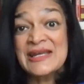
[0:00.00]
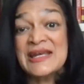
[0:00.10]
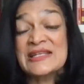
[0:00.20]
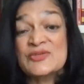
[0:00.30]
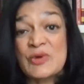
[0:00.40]

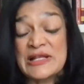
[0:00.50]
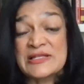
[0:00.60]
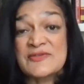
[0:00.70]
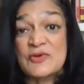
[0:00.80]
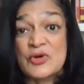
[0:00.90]
as well
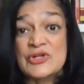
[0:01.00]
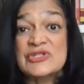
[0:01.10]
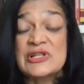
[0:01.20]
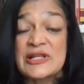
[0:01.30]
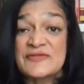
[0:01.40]
as, of
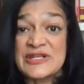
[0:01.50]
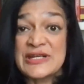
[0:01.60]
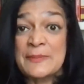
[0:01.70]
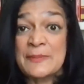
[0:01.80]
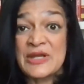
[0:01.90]
course, lifting
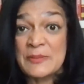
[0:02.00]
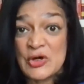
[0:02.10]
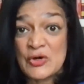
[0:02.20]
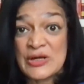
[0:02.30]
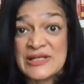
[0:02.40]
up
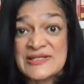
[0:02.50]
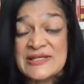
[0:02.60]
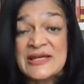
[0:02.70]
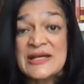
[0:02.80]
immigrants.